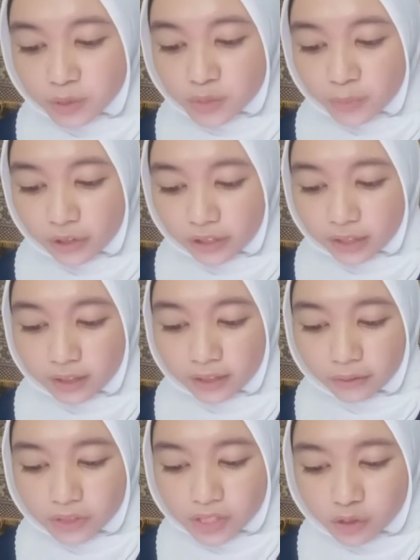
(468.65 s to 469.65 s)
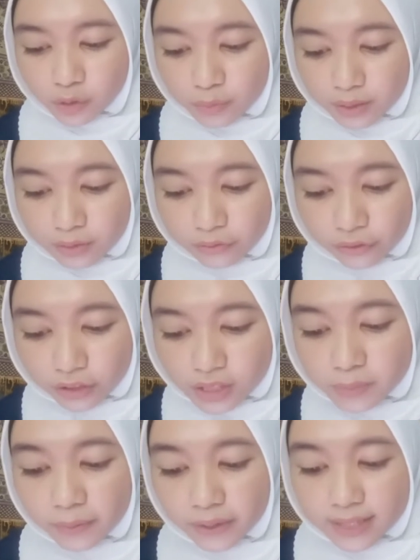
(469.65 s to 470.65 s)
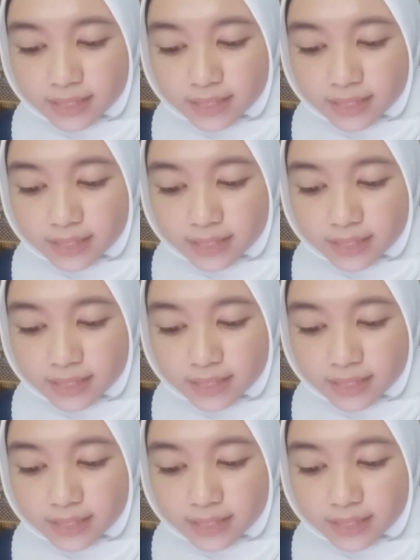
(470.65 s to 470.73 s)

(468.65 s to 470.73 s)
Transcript: spoken language to be the first place